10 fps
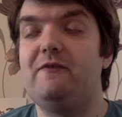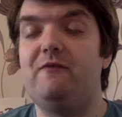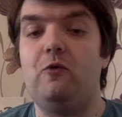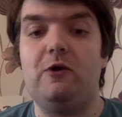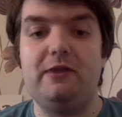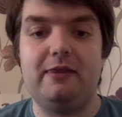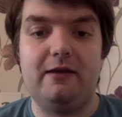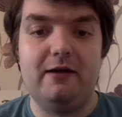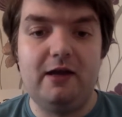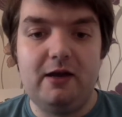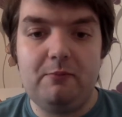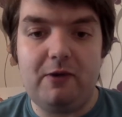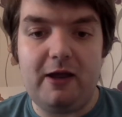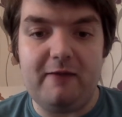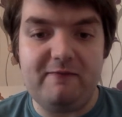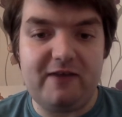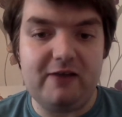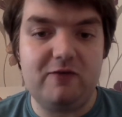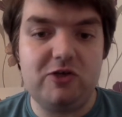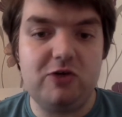Fortin. But
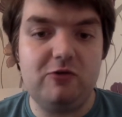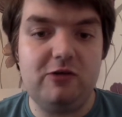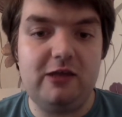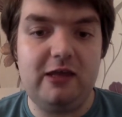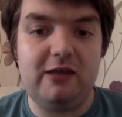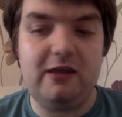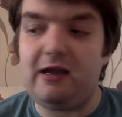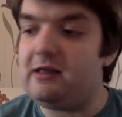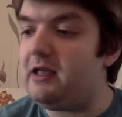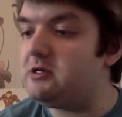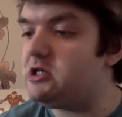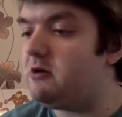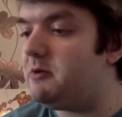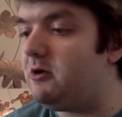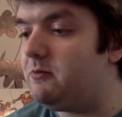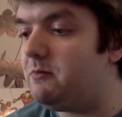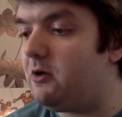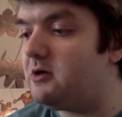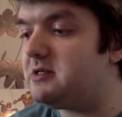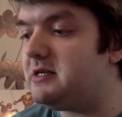thanks for tuning in, and I shall be
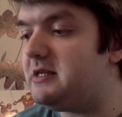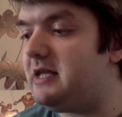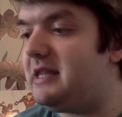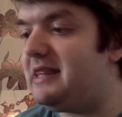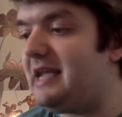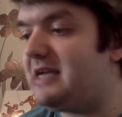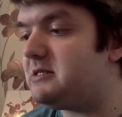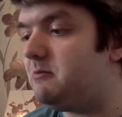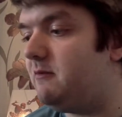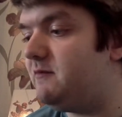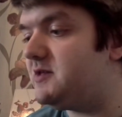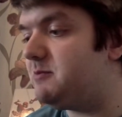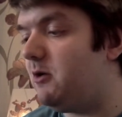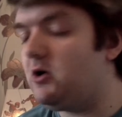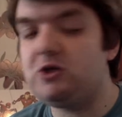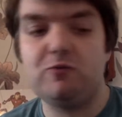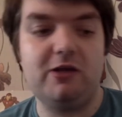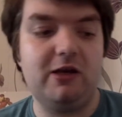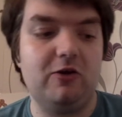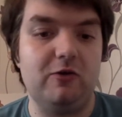unboxing next month's box when
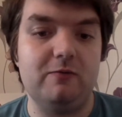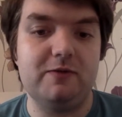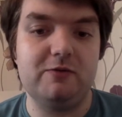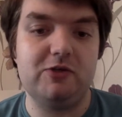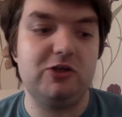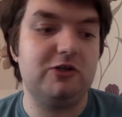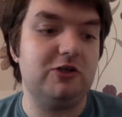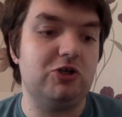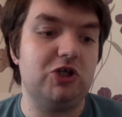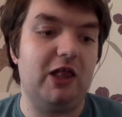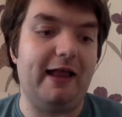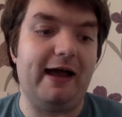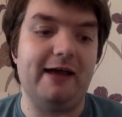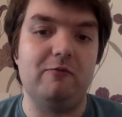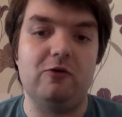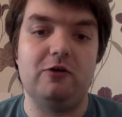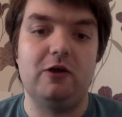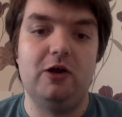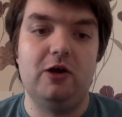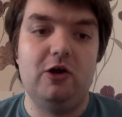it comes, which is the July one.
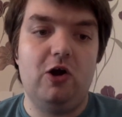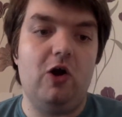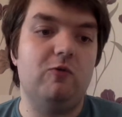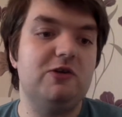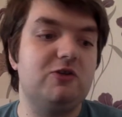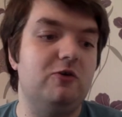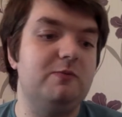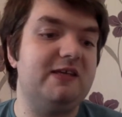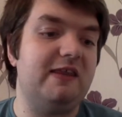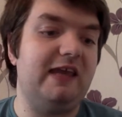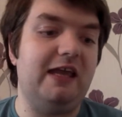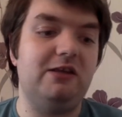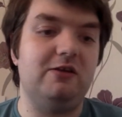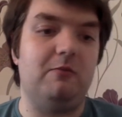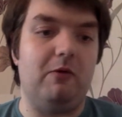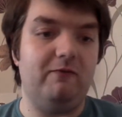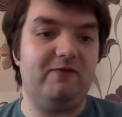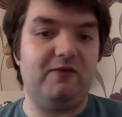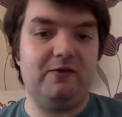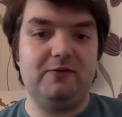Always comes at the end of the
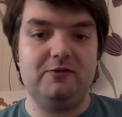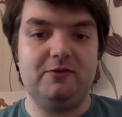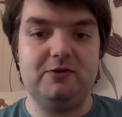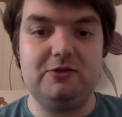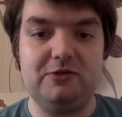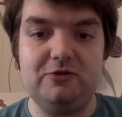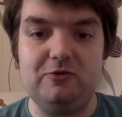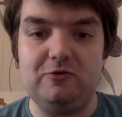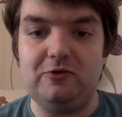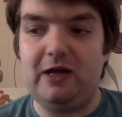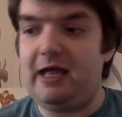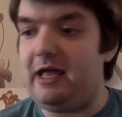month, so